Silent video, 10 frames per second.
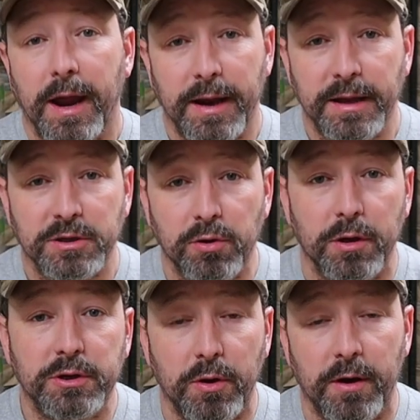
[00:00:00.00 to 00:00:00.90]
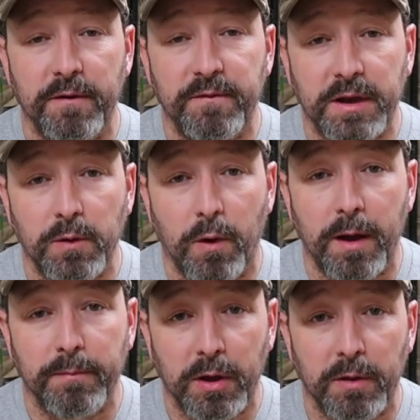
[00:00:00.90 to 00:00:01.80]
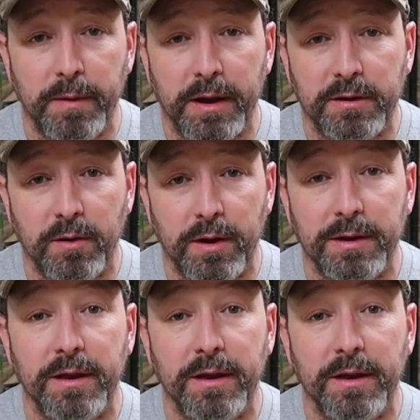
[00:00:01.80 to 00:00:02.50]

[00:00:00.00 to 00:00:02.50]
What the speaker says: and they screw a 250 watt bulb into it,